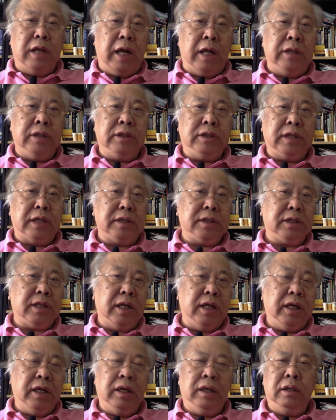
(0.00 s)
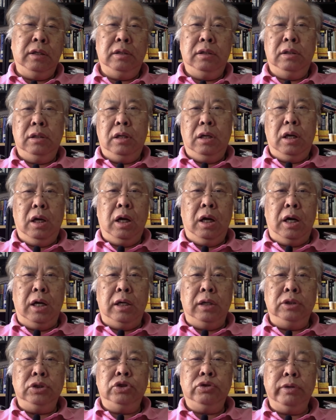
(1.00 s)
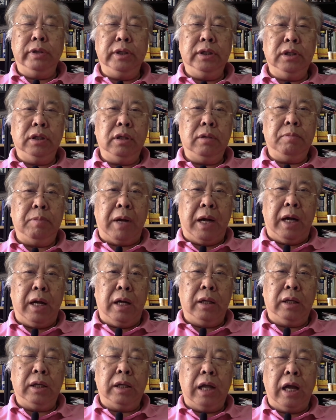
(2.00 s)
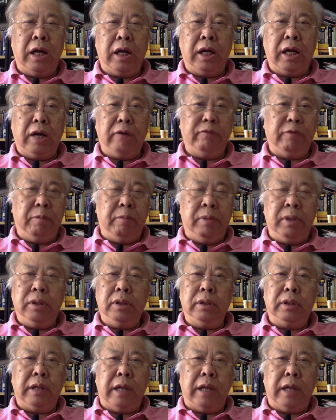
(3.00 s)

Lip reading: unjustly treated by a government,